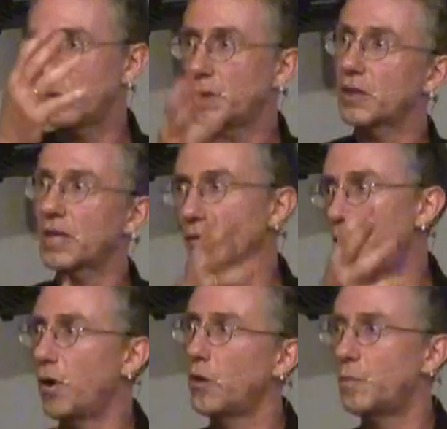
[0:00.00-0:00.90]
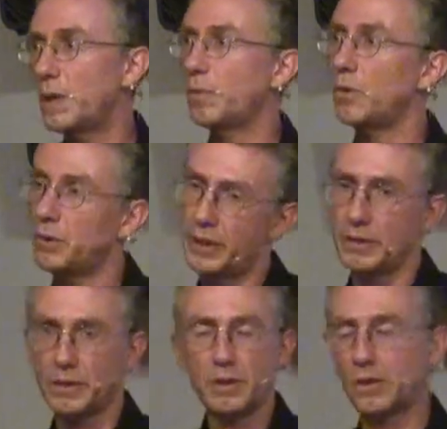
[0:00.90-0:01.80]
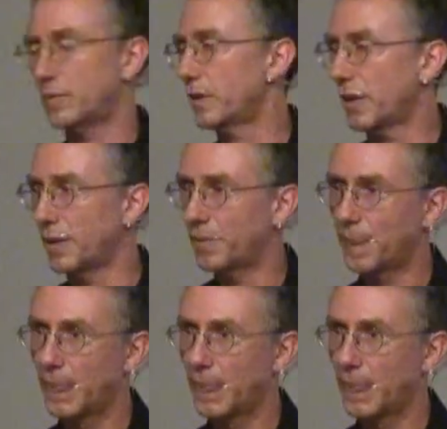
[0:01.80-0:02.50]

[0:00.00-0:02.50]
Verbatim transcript: because I follow people and, okay.